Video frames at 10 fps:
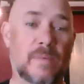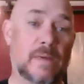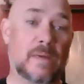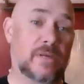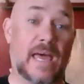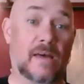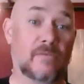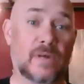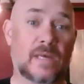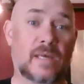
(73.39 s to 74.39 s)
Maybe you'd
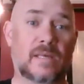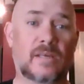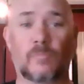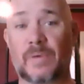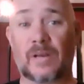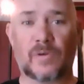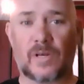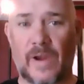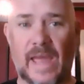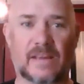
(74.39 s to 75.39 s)
have, better
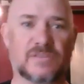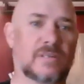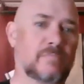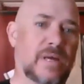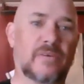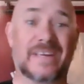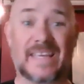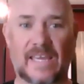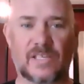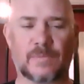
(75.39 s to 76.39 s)
interaction, better
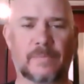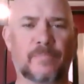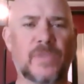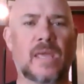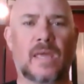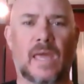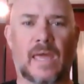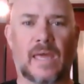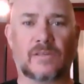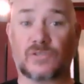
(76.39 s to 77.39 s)
engagement.
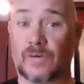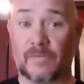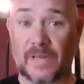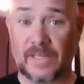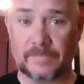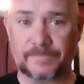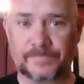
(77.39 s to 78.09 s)
And sure enough, I did.